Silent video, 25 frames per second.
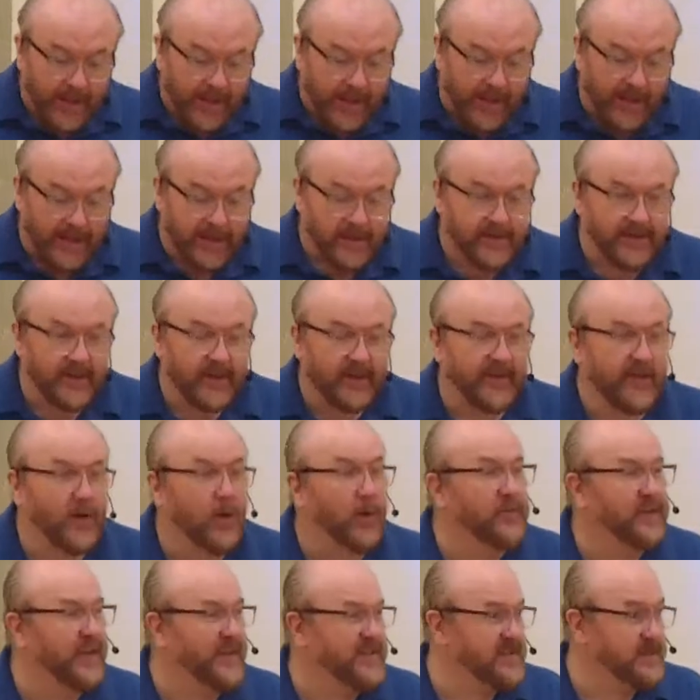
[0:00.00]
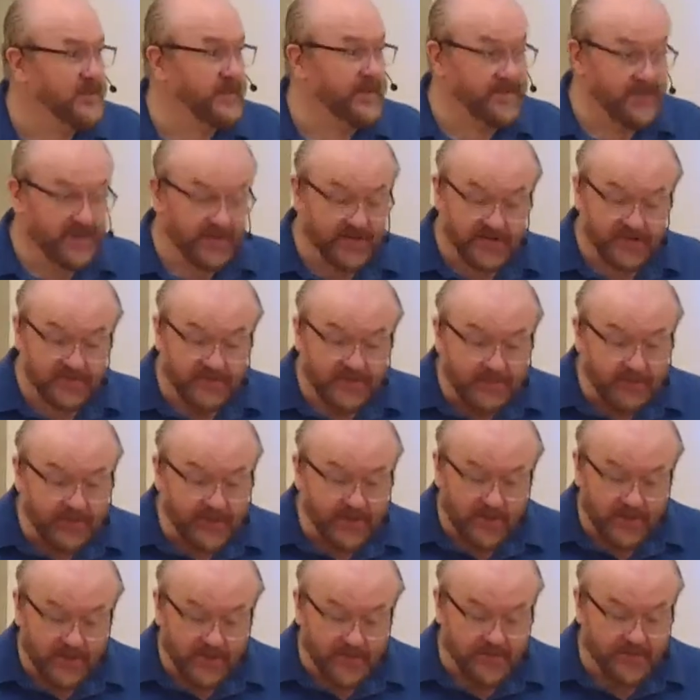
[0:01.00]
And the Old Testament is
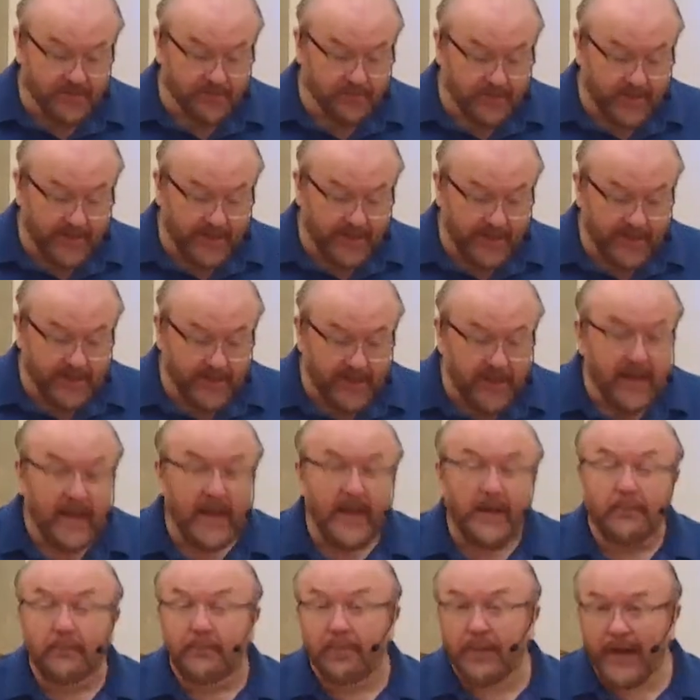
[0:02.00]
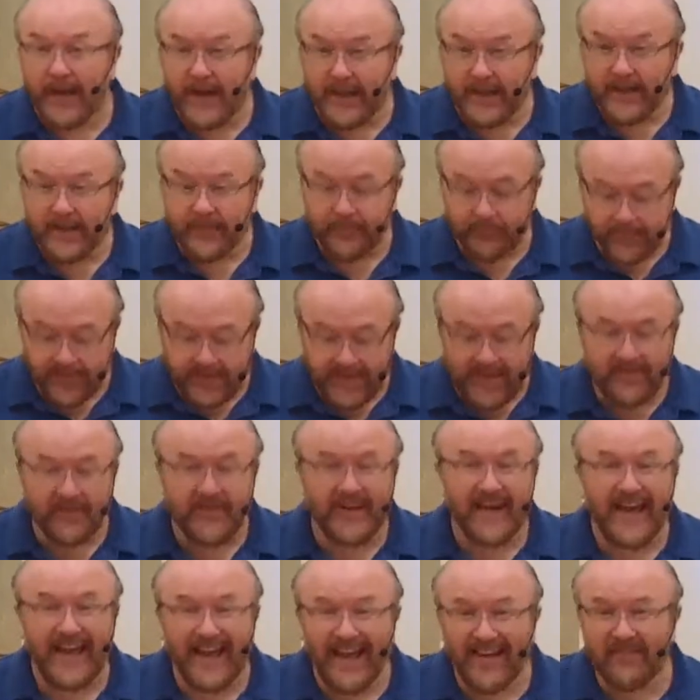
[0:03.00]
extremely good to read. But if
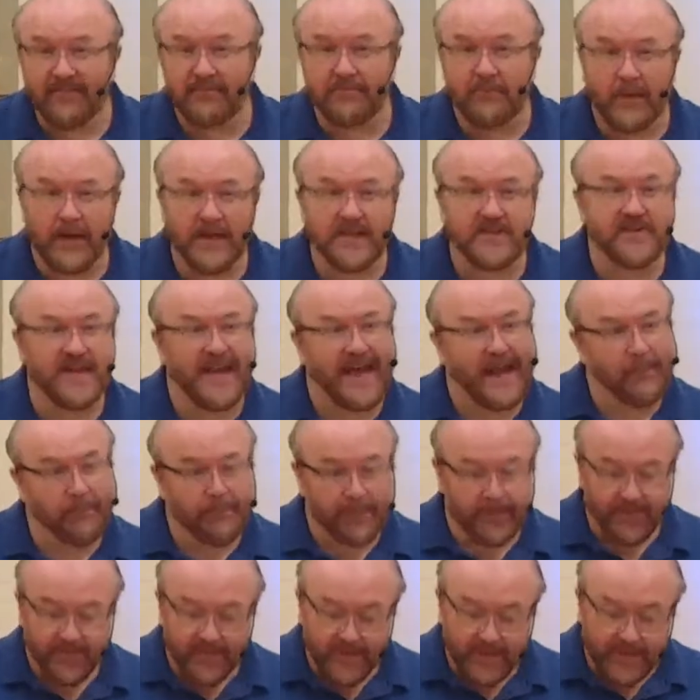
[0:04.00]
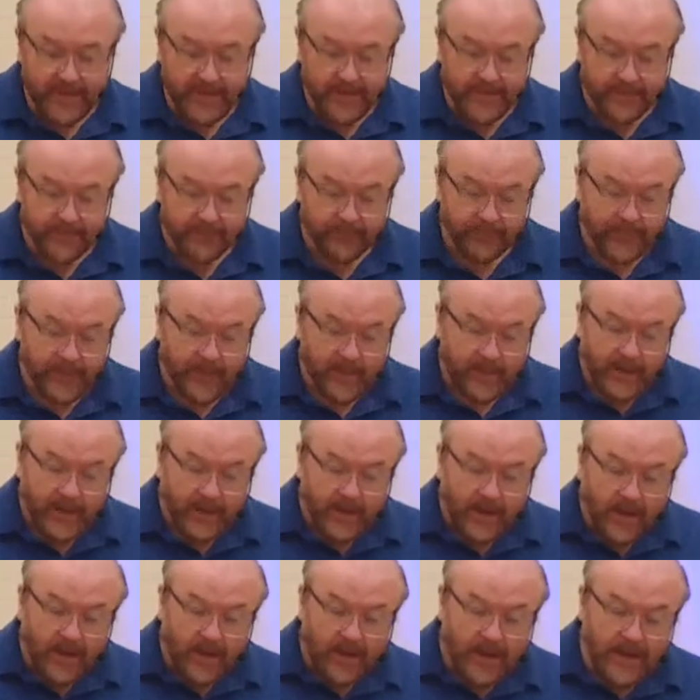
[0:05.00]
you have much empathy,
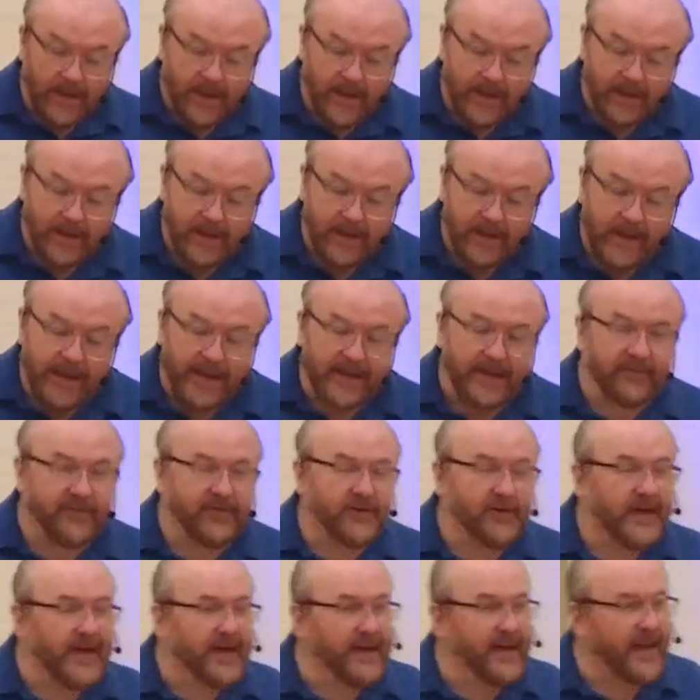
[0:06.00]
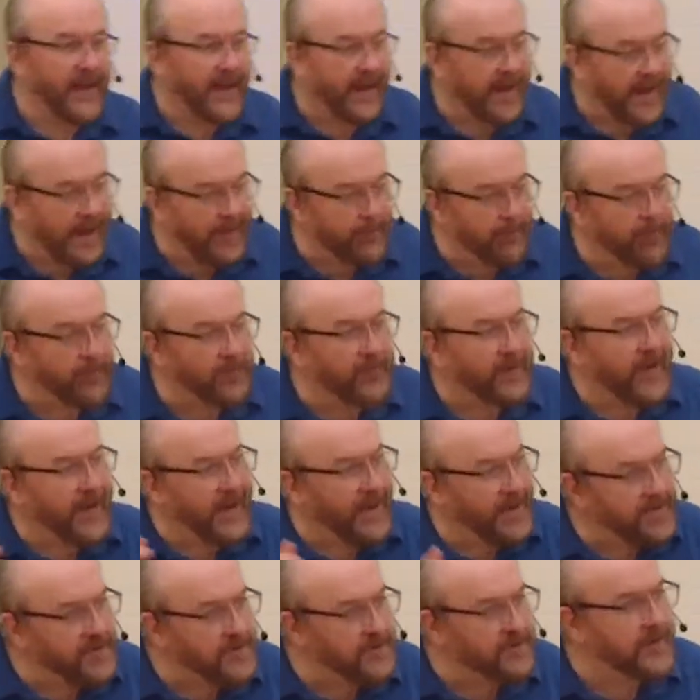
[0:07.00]
and if you're kind of able to
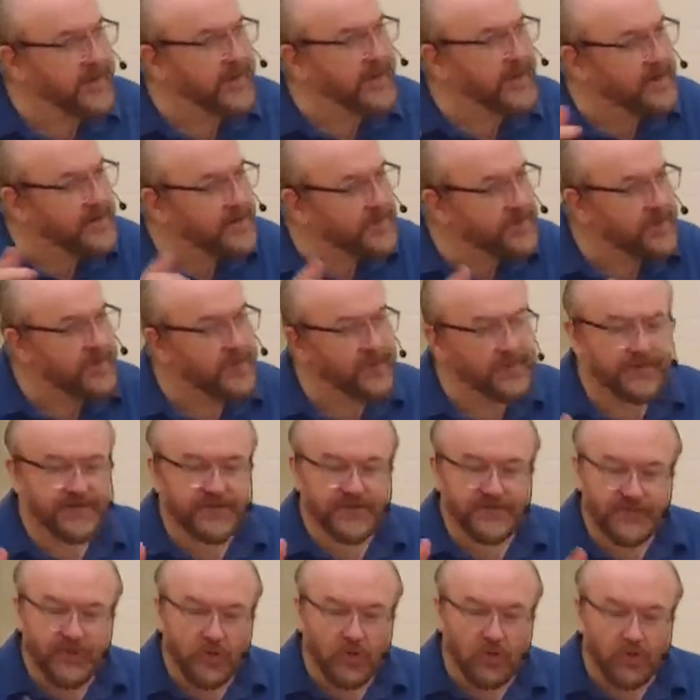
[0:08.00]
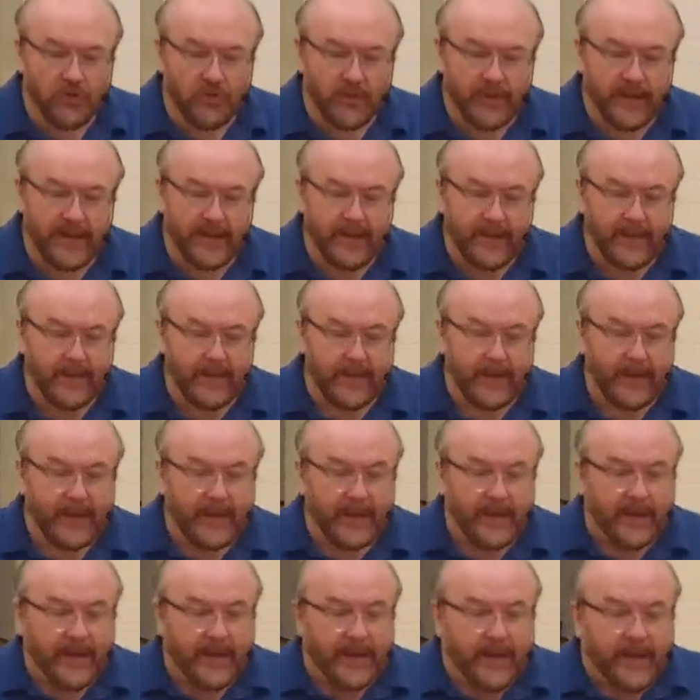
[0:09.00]
enter into the story,
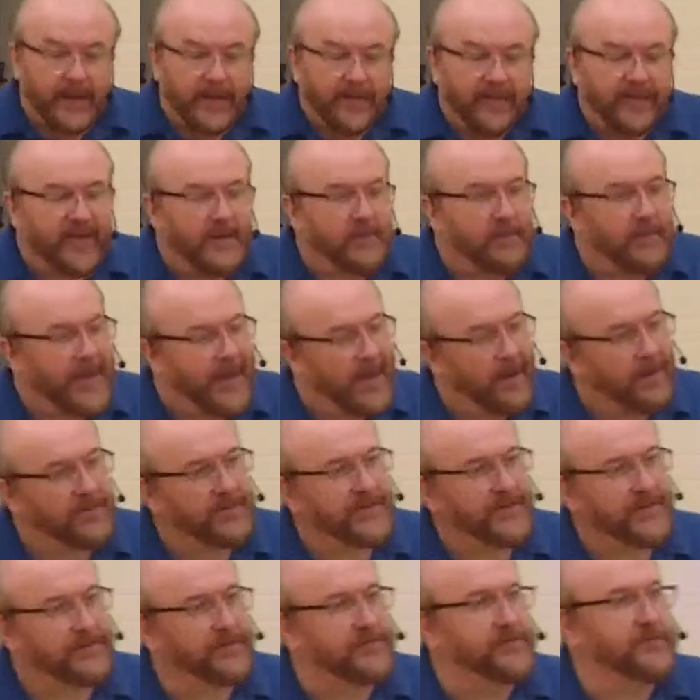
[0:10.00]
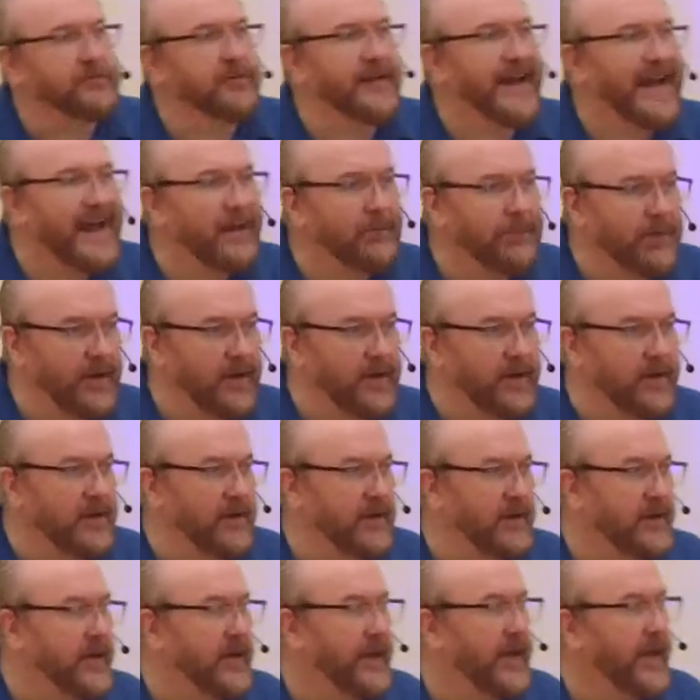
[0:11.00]
the amount of drama
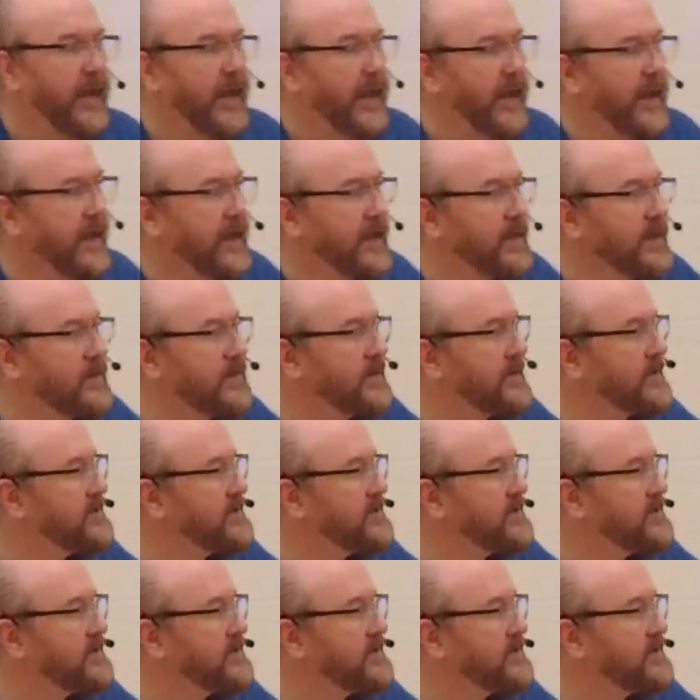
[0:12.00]
and